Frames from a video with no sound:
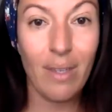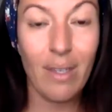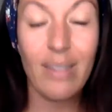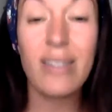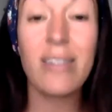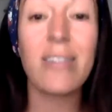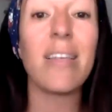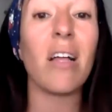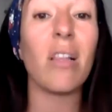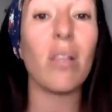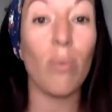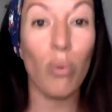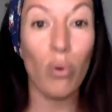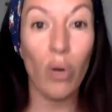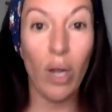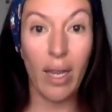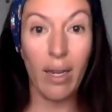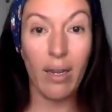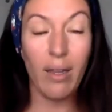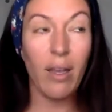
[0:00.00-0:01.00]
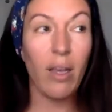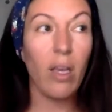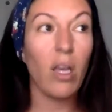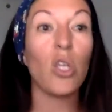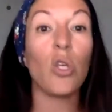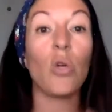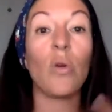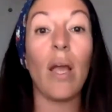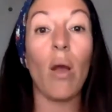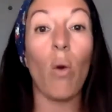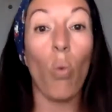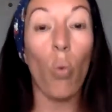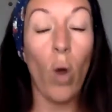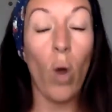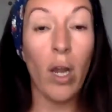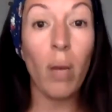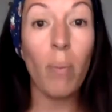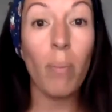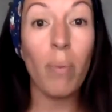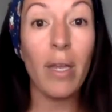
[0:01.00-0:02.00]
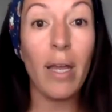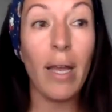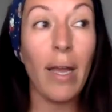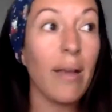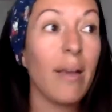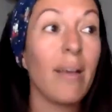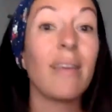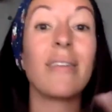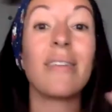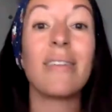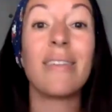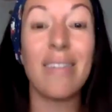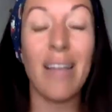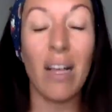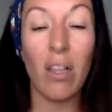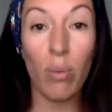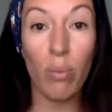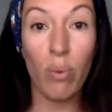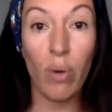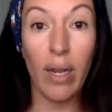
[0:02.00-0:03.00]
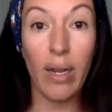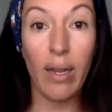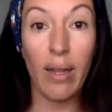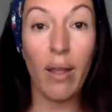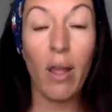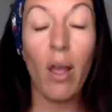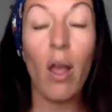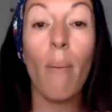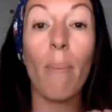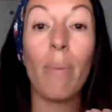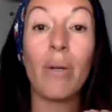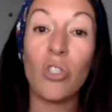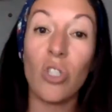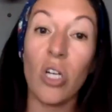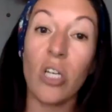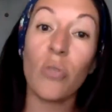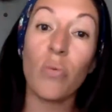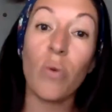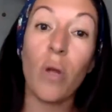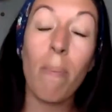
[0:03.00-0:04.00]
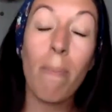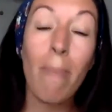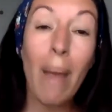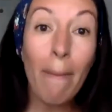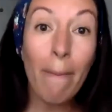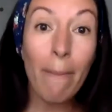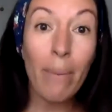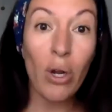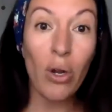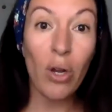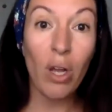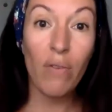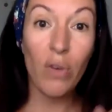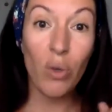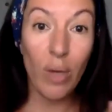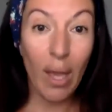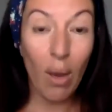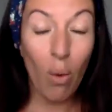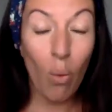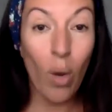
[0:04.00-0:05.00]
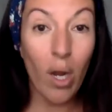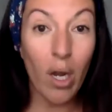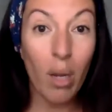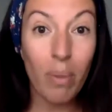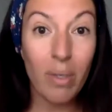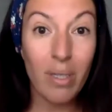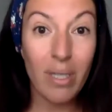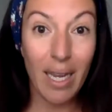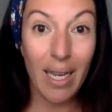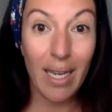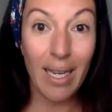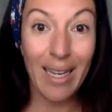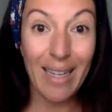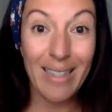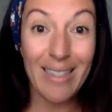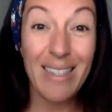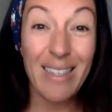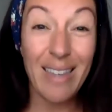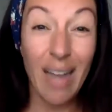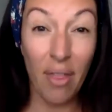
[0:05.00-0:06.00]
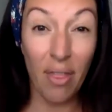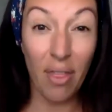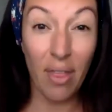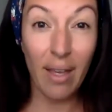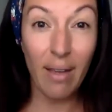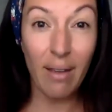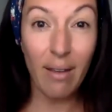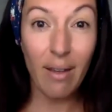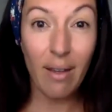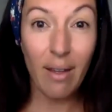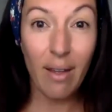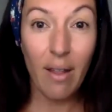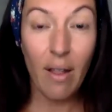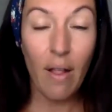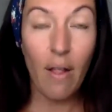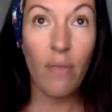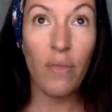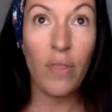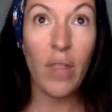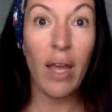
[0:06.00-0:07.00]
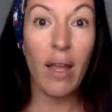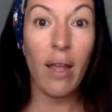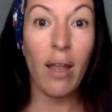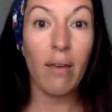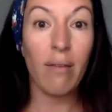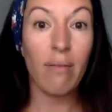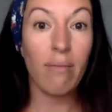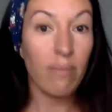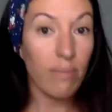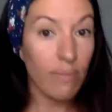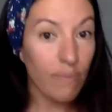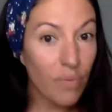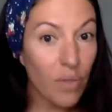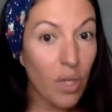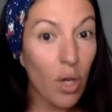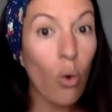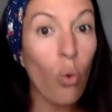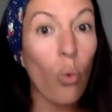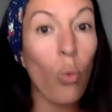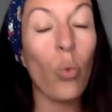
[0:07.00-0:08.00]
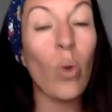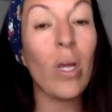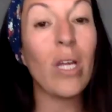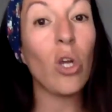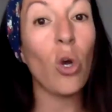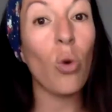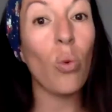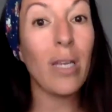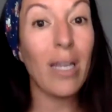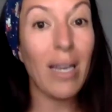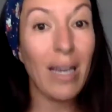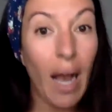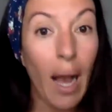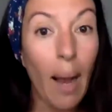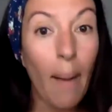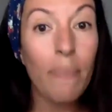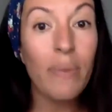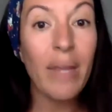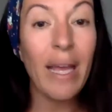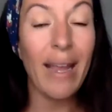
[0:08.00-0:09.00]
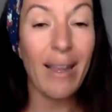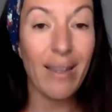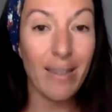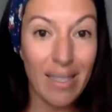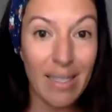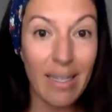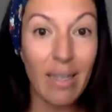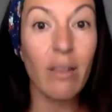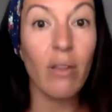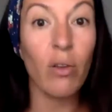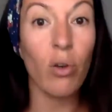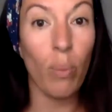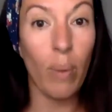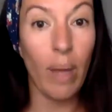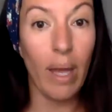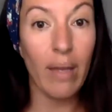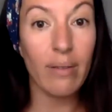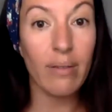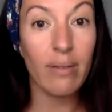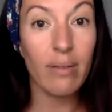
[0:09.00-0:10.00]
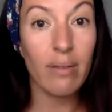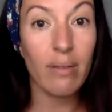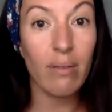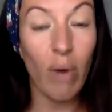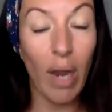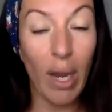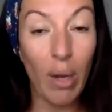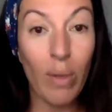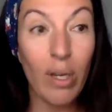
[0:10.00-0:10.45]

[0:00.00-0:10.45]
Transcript: Celebrate. You get 1 up a day, celebrate it. But just remember, if you get 1 up a day and it gets nothing, then we know we need to up the ante a little bit, right?